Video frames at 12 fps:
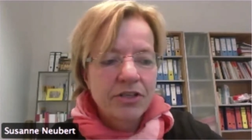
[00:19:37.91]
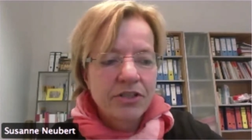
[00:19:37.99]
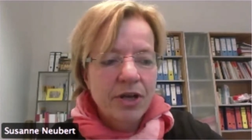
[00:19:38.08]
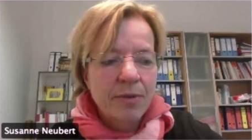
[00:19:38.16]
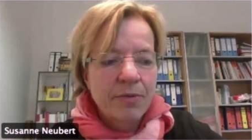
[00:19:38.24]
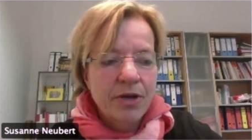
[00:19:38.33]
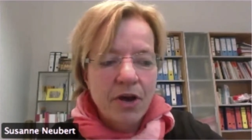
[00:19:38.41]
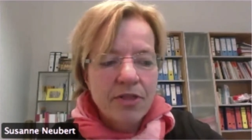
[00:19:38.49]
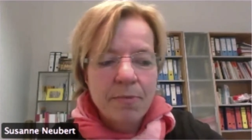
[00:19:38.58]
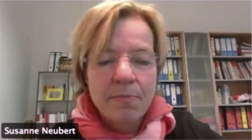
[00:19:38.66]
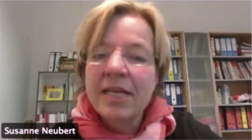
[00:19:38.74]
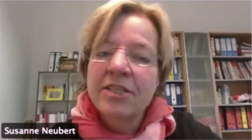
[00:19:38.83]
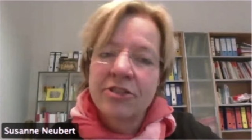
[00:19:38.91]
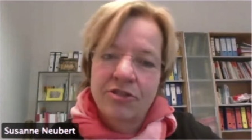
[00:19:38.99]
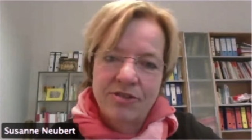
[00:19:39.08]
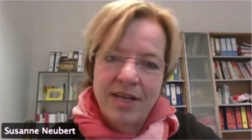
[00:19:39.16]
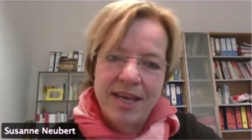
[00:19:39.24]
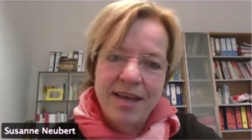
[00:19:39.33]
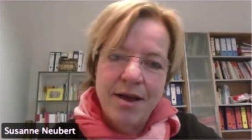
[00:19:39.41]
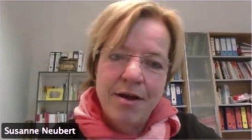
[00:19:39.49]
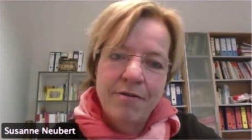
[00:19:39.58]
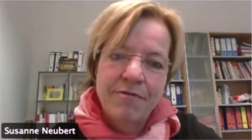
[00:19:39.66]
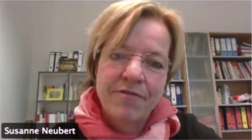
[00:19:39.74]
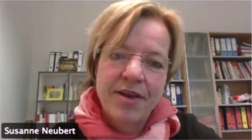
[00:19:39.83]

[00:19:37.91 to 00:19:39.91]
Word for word: German, or the Ministry of